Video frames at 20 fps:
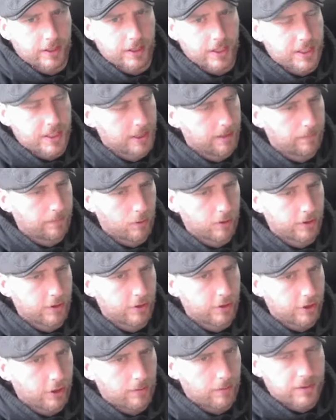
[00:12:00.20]
It's an important
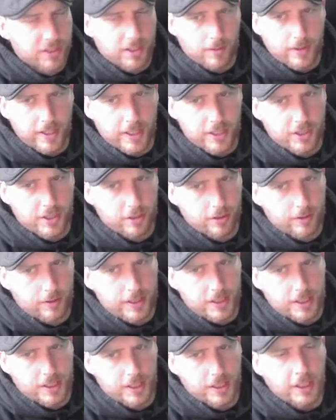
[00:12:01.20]
job. Someone has to do
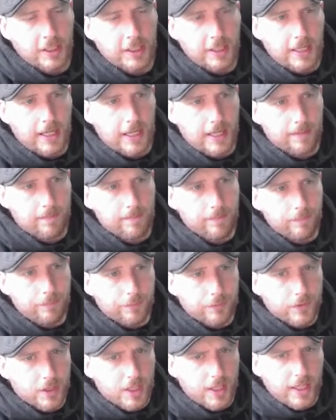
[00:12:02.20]
it.
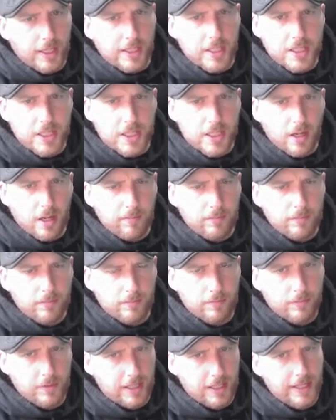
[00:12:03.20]
In some
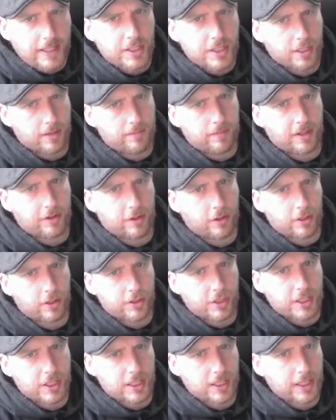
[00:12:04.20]
later
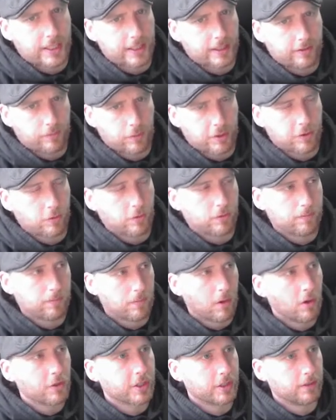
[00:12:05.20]
mythologies, like if we talk
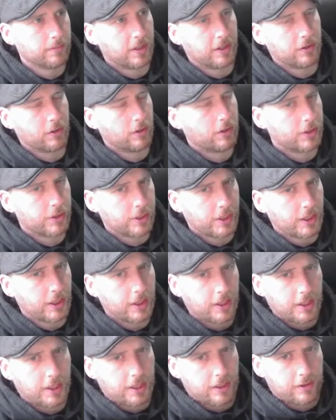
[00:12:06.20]
modern mythology,
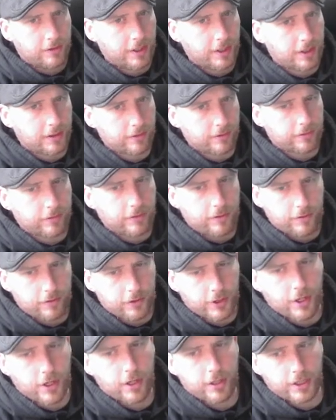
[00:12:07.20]
think of
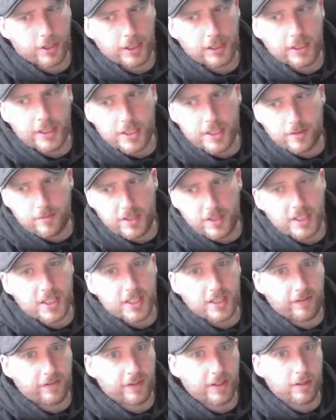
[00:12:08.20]
the Hercules
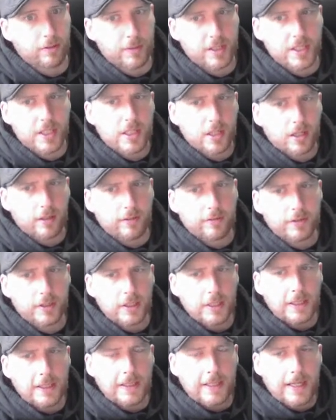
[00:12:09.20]
Disney film and stuff,
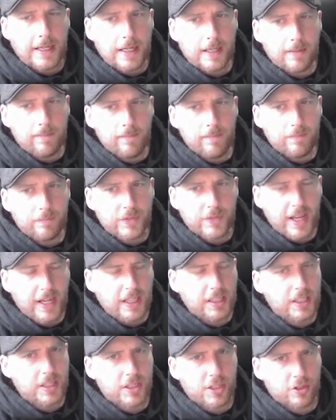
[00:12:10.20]

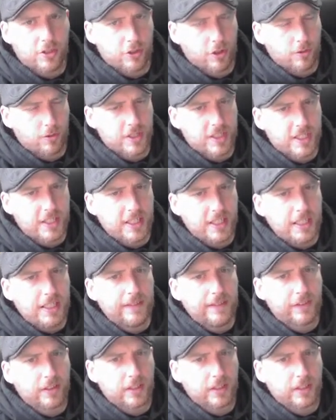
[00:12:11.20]
Hades is shown as an evil